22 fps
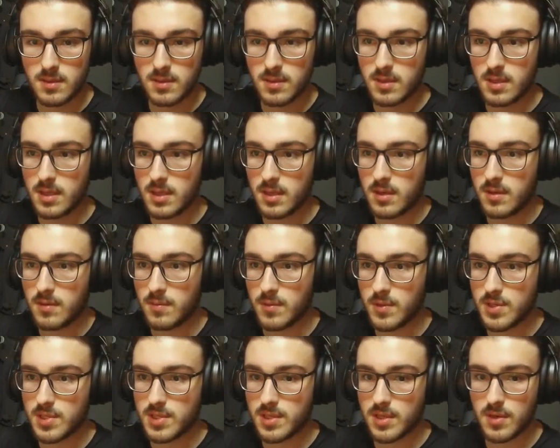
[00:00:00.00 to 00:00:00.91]

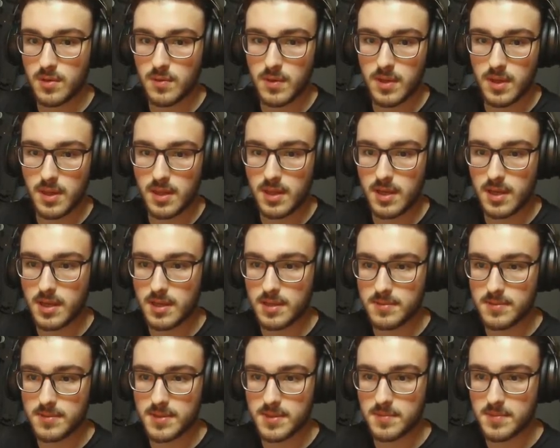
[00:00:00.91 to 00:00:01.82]
We'll just go with
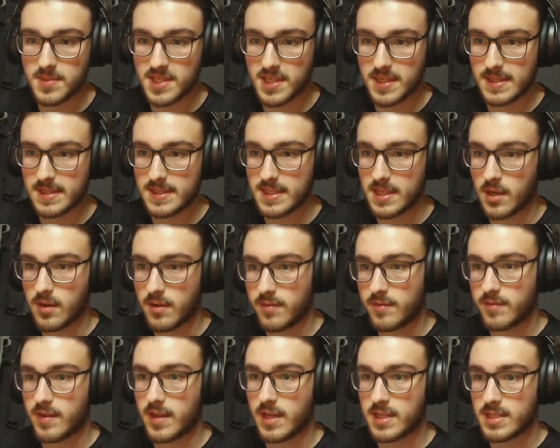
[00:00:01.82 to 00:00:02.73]
some sans serif
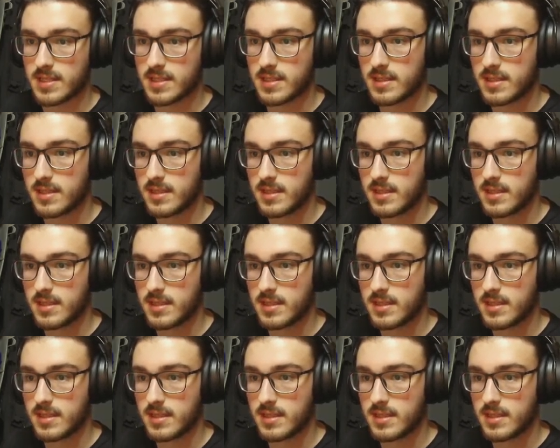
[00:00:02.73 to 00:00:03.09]
font.